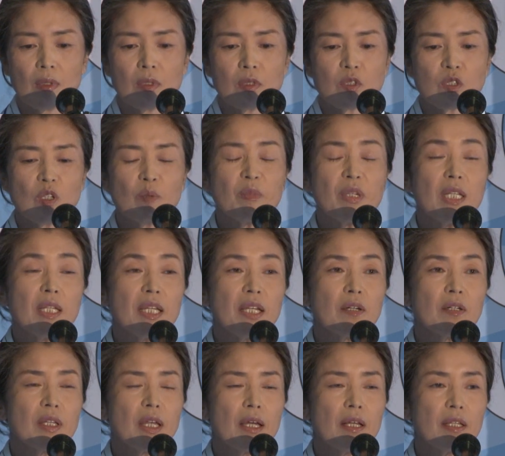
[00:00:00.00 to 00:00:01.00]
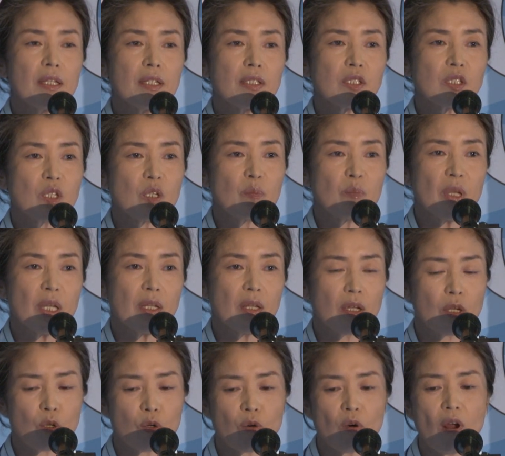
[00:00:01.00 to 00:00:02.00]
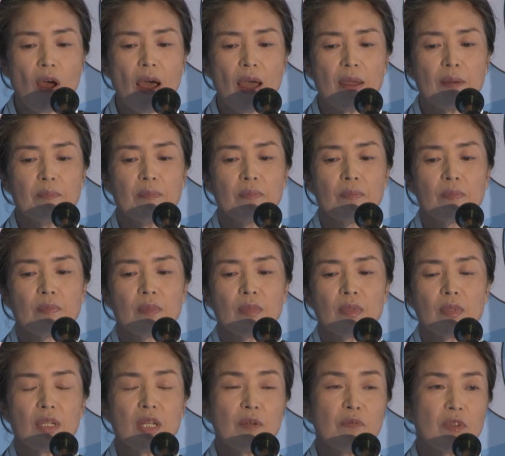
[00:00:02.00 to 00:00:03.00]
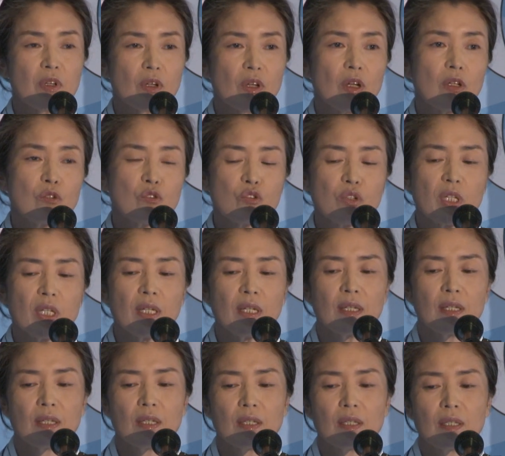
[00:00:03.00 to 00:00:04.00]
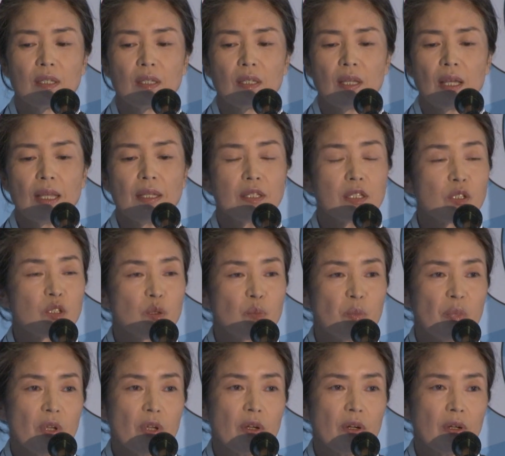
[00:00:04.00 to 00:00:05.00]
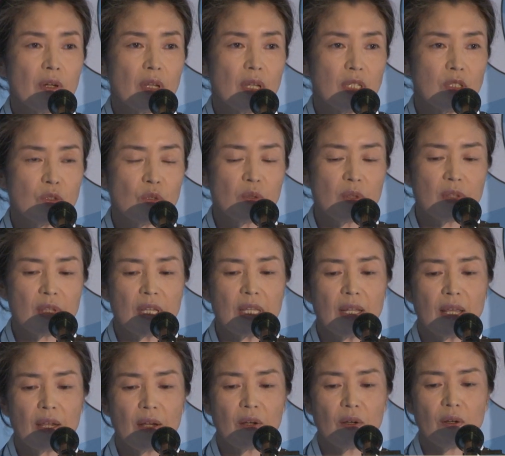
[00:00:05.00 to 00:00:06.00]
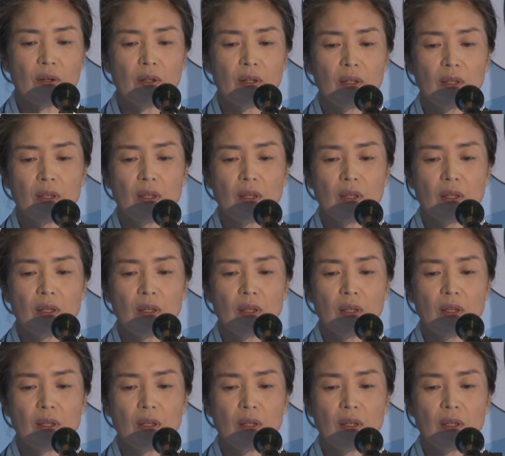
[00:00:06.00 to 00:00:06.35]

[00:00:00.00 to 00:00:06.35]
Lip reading: Some illegal aliens commit a crime, leave the country, and disappear into thin air.